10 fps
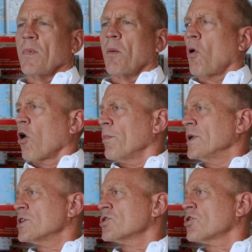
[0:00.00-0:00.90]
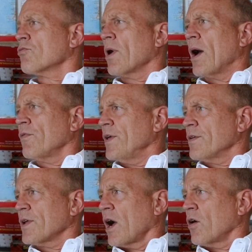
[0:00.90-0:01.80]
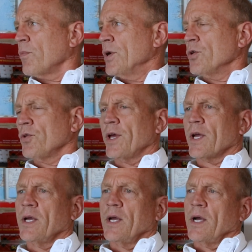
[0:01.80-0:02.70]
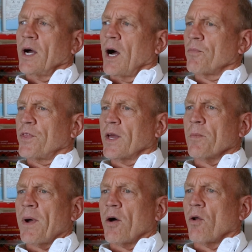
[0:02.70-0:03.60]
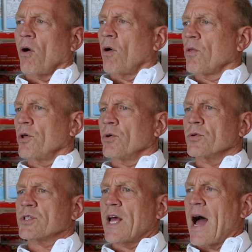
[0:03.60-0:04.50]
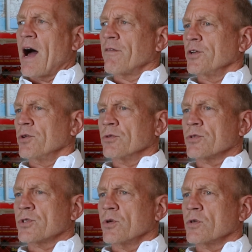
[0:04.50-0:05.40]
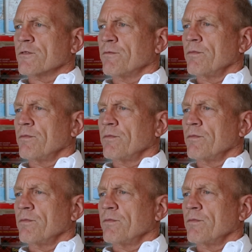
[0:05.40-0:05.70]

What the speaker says: apartments throughout the entire building. Think about all those avenues, those